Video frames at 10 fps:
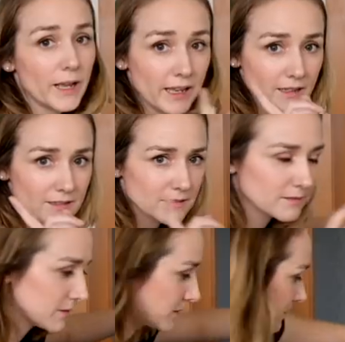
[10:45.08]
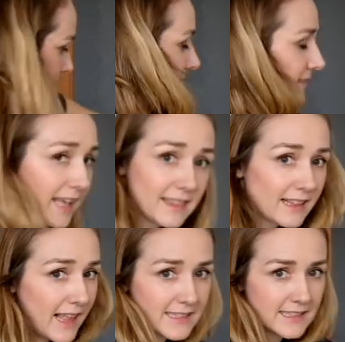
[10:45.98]
wait, not the
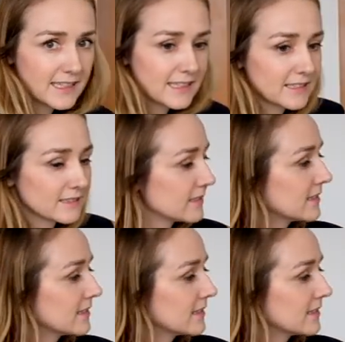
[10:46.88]
last thing.